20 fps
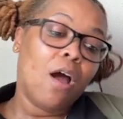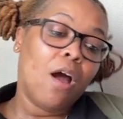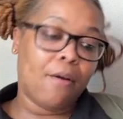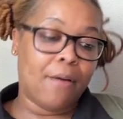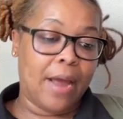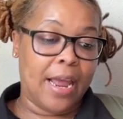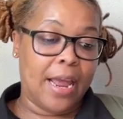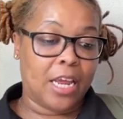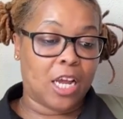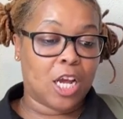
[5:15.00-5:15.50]
All
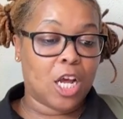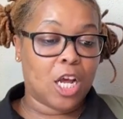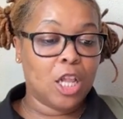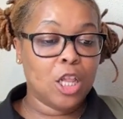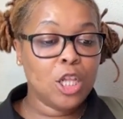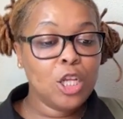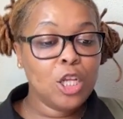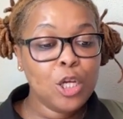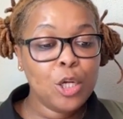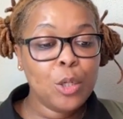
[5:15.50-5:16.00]
right,
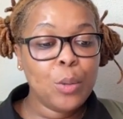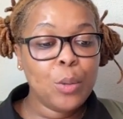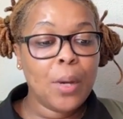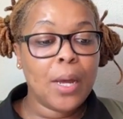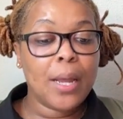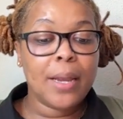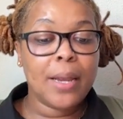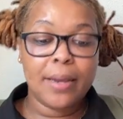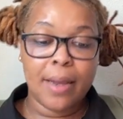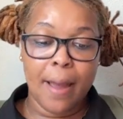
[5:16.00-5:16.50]

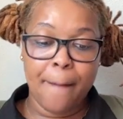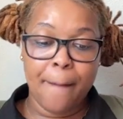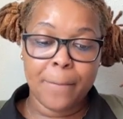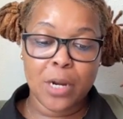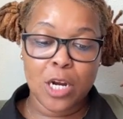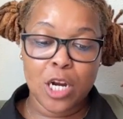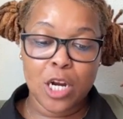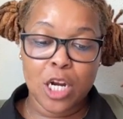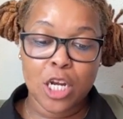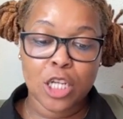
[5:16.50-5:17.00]
clue
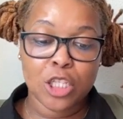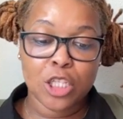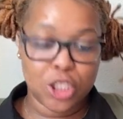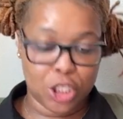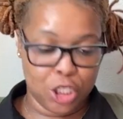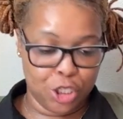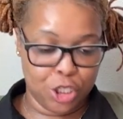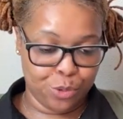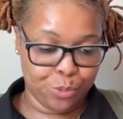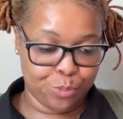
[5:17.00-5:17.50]
number
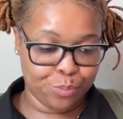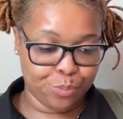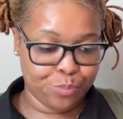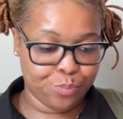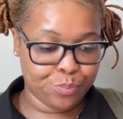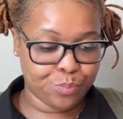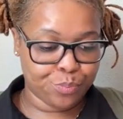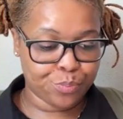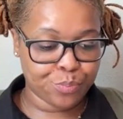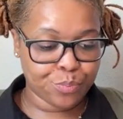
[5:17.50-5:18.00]
2.
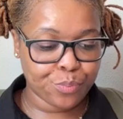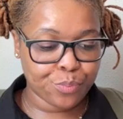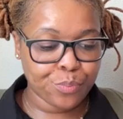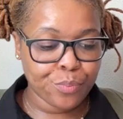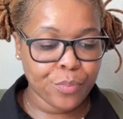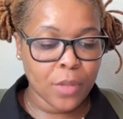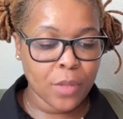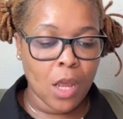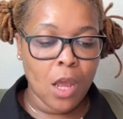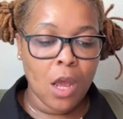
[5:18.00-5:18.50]

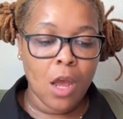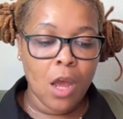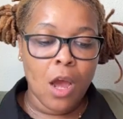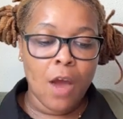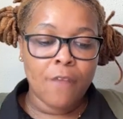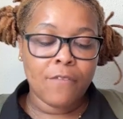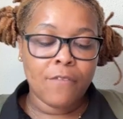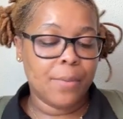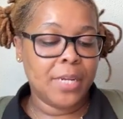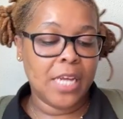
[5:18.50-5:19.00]

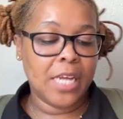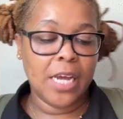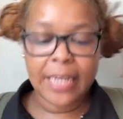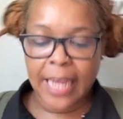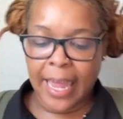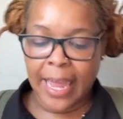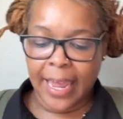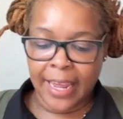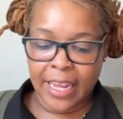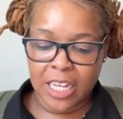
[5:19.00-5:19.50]
From a
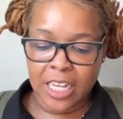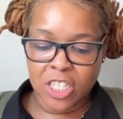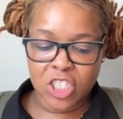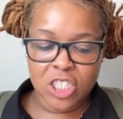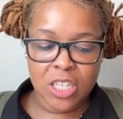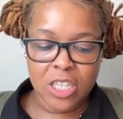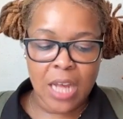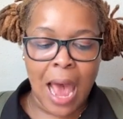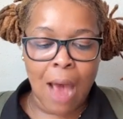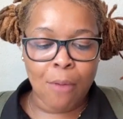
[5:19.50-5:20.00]
young
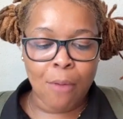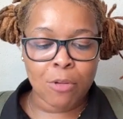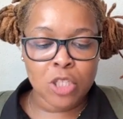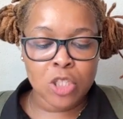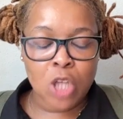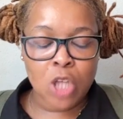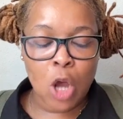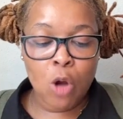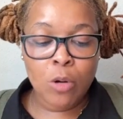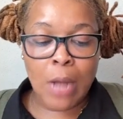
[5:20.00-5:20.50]
age, I
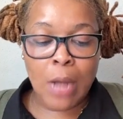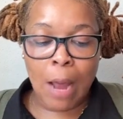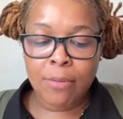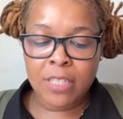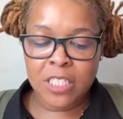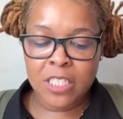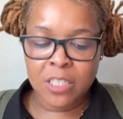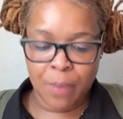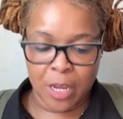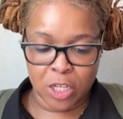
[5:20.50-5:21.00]
was told I
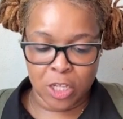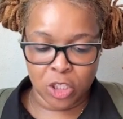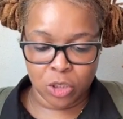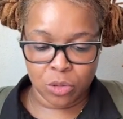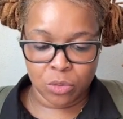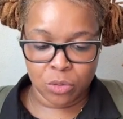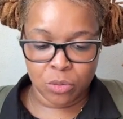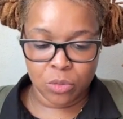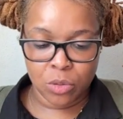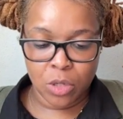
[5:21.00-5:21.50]
was
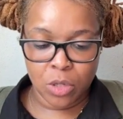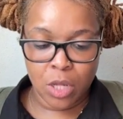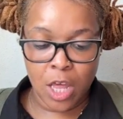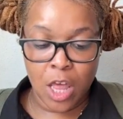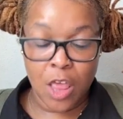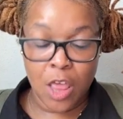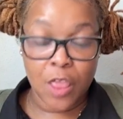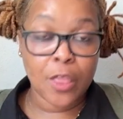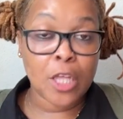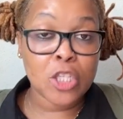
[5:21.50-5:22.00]
special,
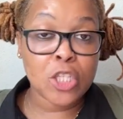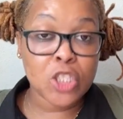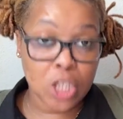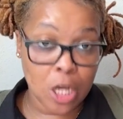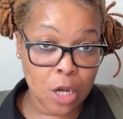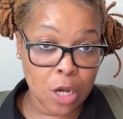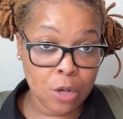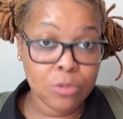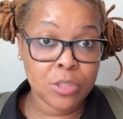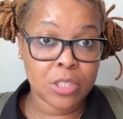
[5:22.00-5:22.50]
the
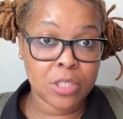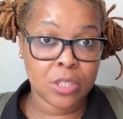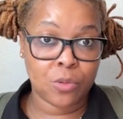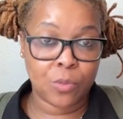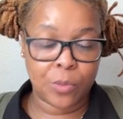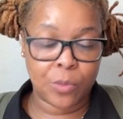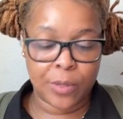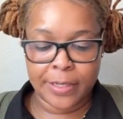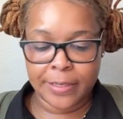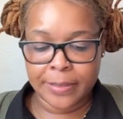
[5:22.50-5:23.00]

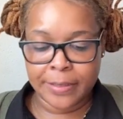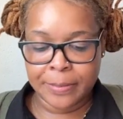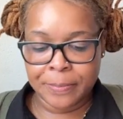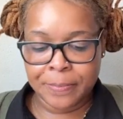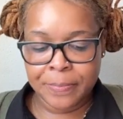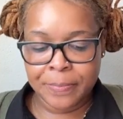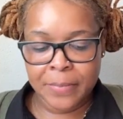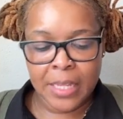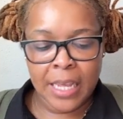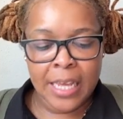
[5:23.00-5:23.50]
chosen one,
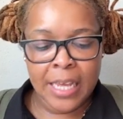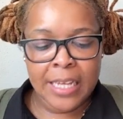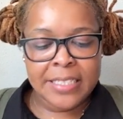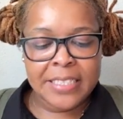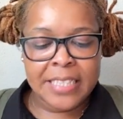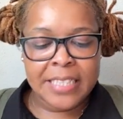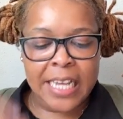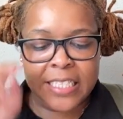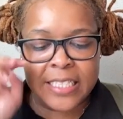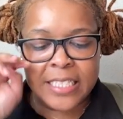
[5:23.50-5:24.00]

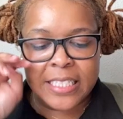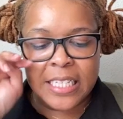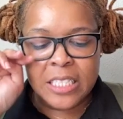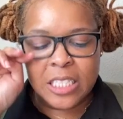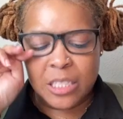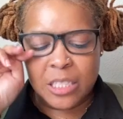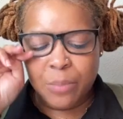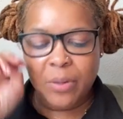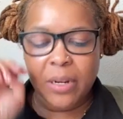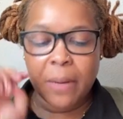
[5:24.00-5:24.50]

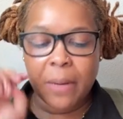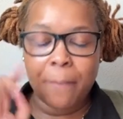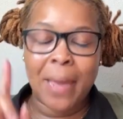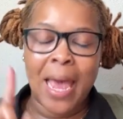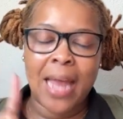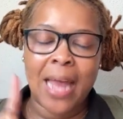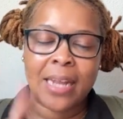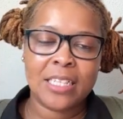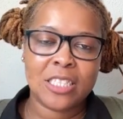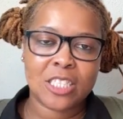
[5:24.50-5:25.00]
destined to bring
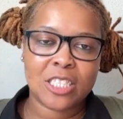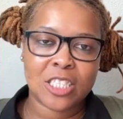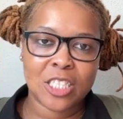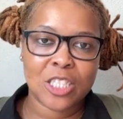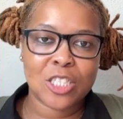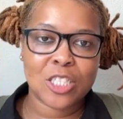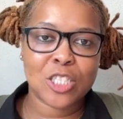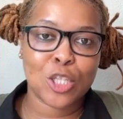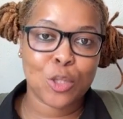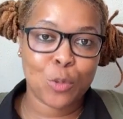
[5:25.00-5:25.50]

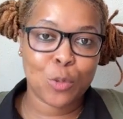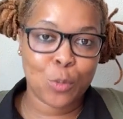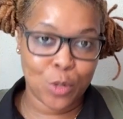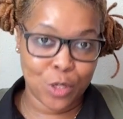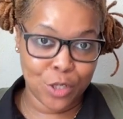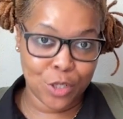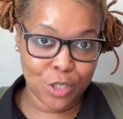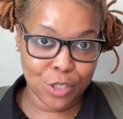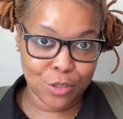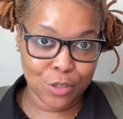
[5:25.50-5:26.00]
balance to the
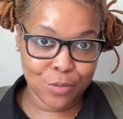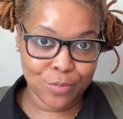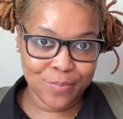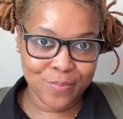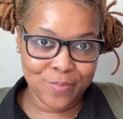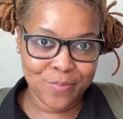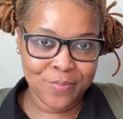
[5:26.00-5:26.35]
world.